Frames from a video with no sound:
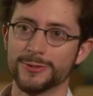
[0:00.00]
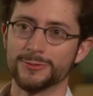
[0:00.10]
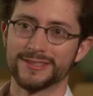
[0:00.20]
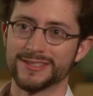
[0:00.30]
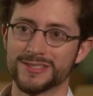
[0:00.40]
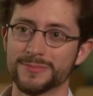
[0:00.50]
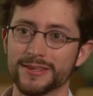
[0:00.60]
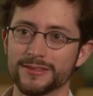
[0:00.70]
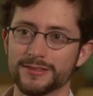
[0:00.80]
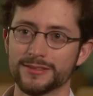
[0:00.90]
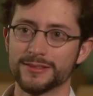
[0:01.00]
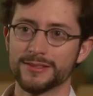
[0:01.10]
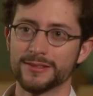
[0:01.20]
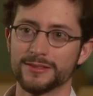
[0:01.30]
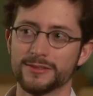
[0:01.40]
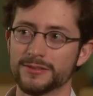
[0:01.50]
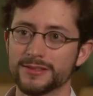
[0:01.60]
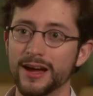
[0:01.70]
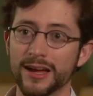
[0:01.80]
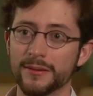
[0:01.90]
you get to spend
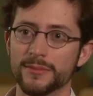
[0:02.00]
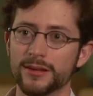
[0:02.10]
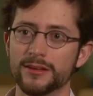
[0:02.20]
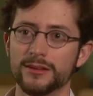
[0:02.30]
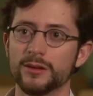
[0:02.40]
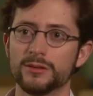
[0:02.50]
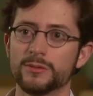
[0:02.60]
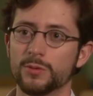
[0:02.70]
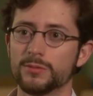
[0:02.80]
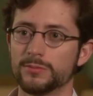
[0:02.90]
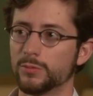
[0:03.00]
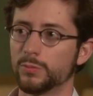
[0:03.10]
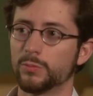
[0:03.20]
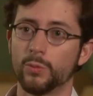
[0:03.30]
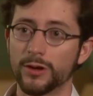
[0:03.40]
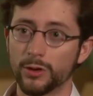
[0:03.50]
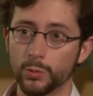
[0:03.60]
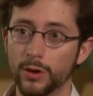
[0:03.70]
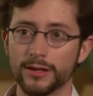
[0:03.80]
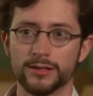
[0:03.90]
time
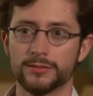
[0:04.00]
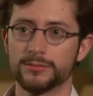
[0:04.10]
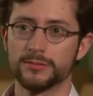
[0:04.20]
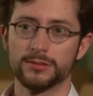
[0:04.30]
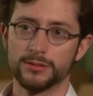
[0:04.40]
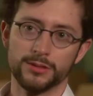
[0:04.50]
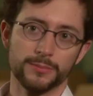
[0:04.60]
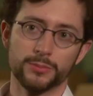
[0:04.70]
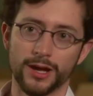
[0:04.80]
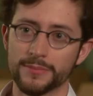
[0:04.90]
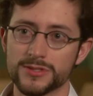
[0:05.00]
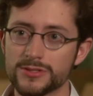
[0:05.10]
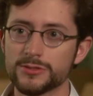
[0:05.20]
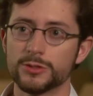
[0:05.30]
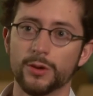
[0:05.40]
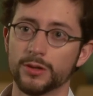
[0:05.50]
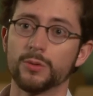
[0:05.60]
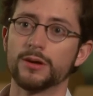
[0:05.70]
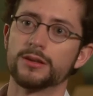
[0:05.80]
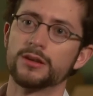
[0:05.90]
one-on-one, perhaps
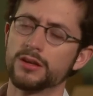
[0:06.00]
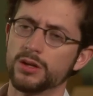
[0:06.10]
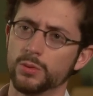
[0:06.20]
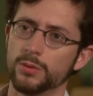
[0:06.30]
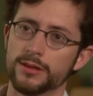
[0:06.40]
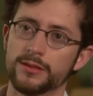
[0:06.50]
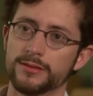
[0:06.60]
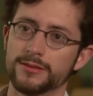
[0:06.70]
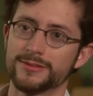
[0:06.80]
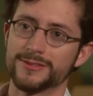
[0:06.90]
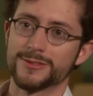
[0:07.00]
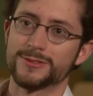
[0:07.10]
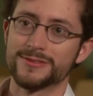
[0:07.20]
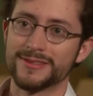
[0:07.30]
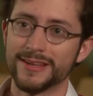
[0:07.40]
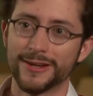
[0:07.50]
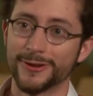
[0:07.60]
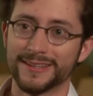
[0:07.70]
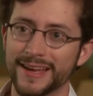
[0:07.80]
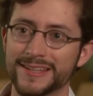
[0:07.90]
two-on-one, with a
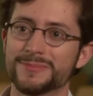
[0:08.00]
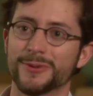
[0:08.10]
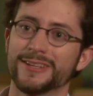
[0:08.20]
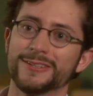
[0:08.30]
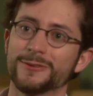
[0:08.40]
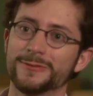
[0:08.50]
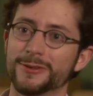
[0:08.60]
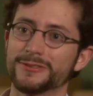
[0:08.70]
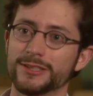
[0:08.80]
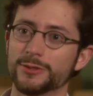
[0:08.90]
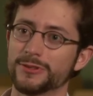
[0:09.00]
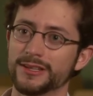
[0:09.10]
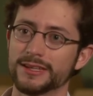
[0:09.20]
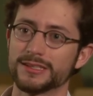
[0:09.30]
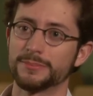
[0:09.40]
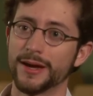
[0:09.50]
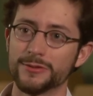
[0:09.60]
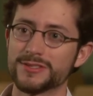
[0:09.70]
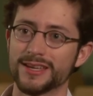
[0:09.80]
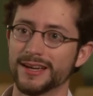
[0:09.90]
great expert in your field, and you really get to
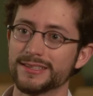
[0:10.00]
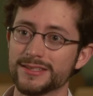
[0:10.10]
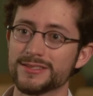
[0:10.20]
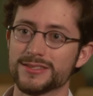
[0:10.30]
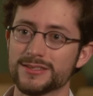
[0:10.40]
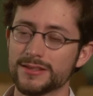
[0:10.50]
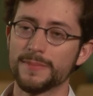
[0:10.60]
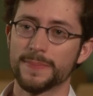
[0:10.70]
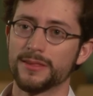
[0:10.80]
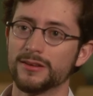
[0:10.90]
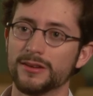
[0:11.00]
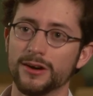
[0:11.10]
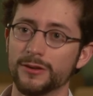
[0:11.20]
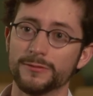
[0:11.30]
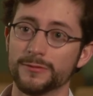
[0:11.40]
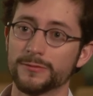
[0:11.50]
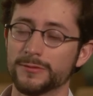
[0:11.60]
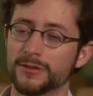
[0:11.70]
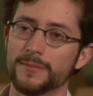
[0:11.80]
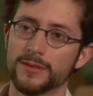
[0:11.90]
bounce ideas off of
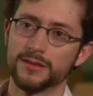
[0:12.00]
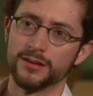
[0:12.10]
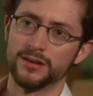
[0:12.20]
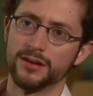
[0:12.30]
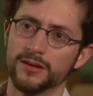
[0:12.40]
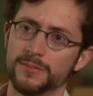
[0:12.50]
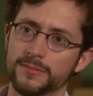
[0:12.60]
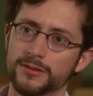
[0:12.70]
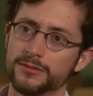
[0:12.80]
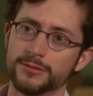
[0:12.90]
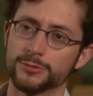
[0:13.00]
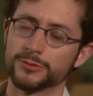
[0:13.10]
your